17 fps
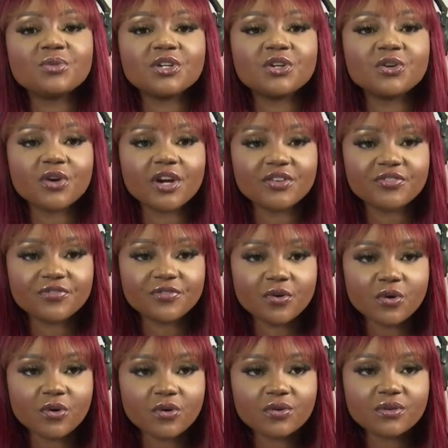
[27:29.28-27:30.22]
be
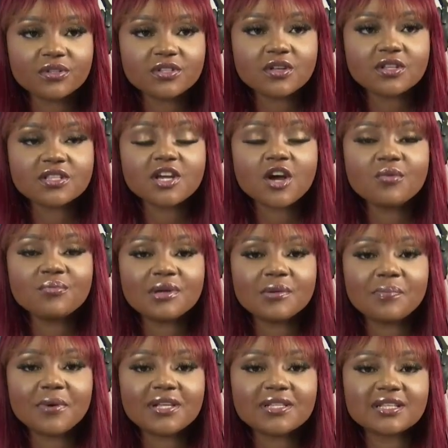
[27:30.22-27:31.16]
grateful. So tell
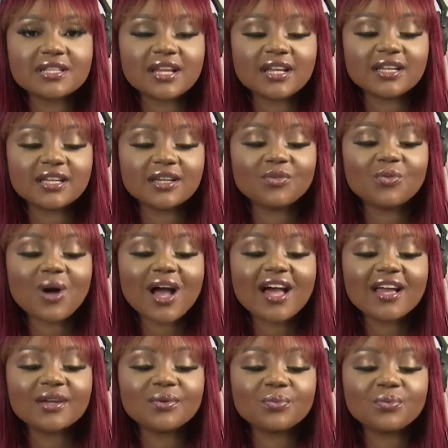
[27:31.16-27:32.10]
me personally,
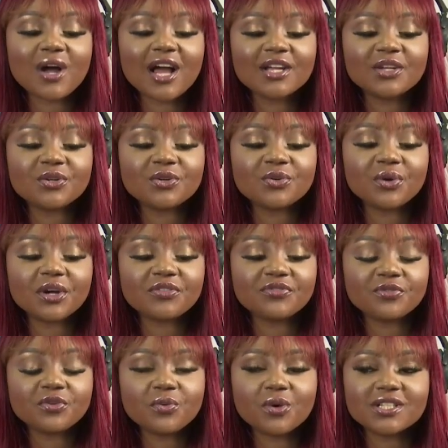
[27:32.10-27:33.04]
why why are you
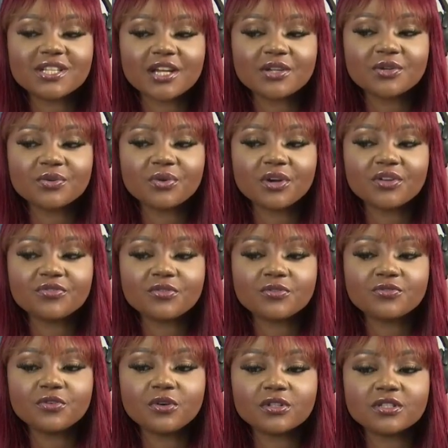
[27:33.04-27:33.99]
grateful? What are you
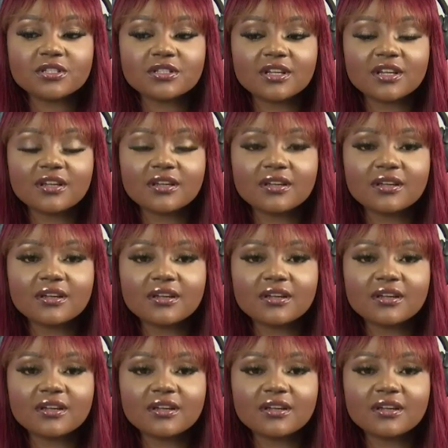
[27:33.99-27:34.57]
grateful for today?